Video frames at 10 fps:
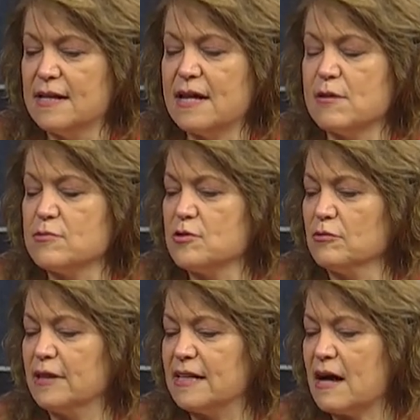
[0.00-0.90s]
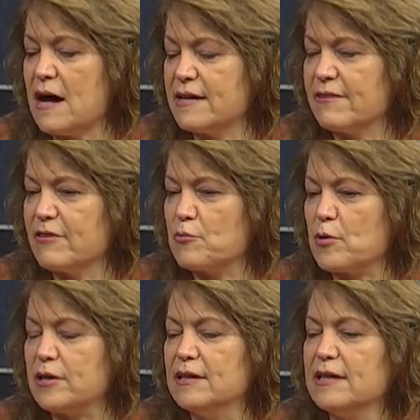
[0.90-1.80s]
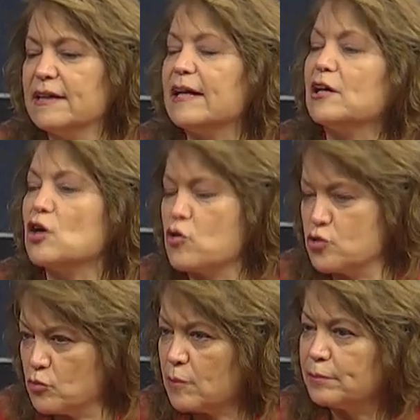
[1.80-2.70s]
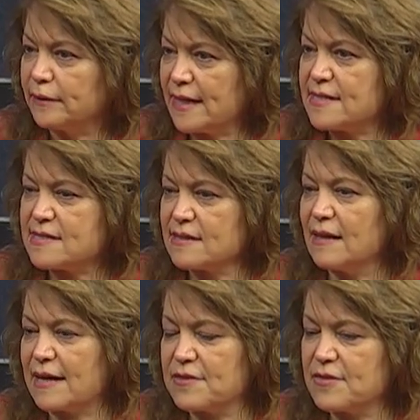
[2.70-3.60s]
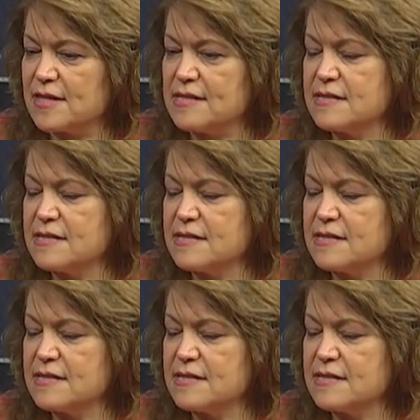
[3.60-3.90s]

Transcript: Now, certainly not everyone can go to a place like this.